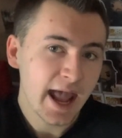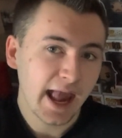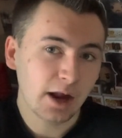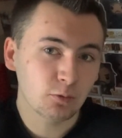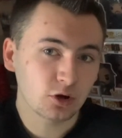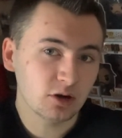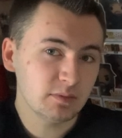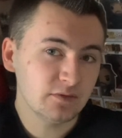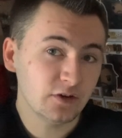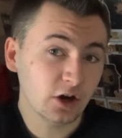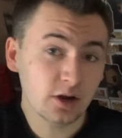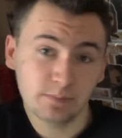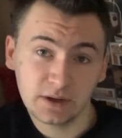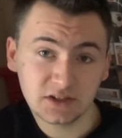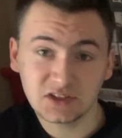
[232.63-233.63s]
and we're gonna be
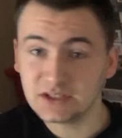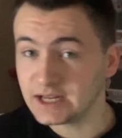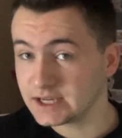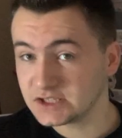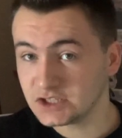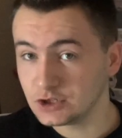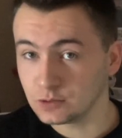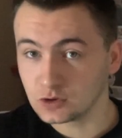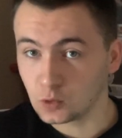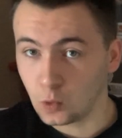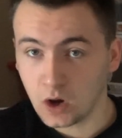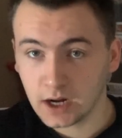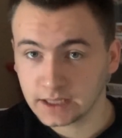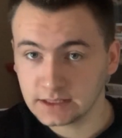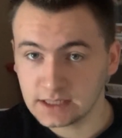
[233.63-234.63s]
very busy next year with the
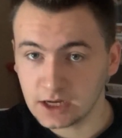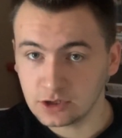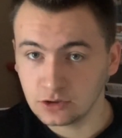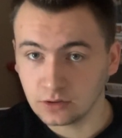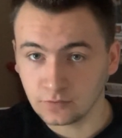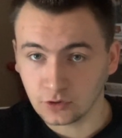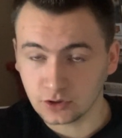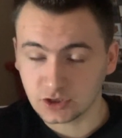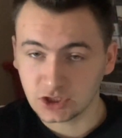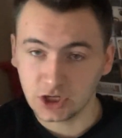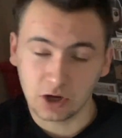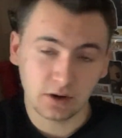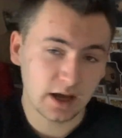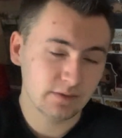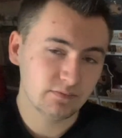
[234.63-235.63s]
Walking Dead universe, you
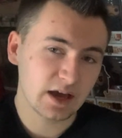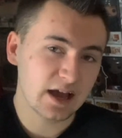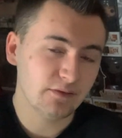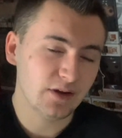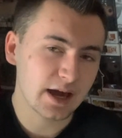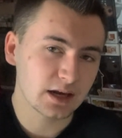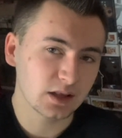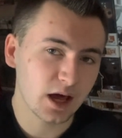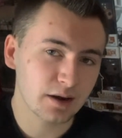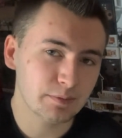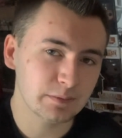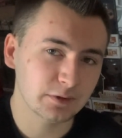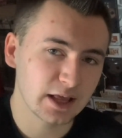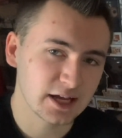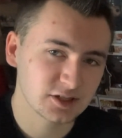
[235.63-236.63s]
know, and I've had a lot of
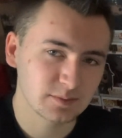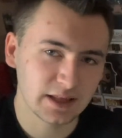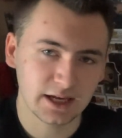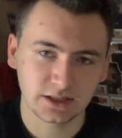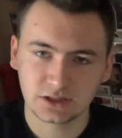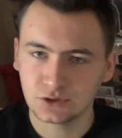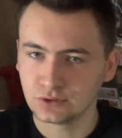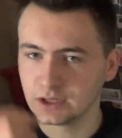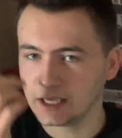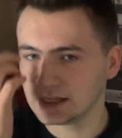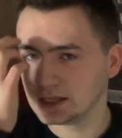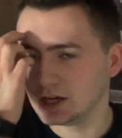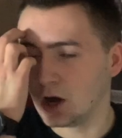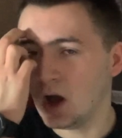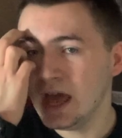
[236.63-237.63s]
people ask me that too,
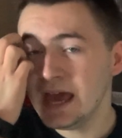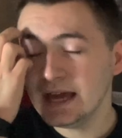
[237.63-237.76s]
like, you know,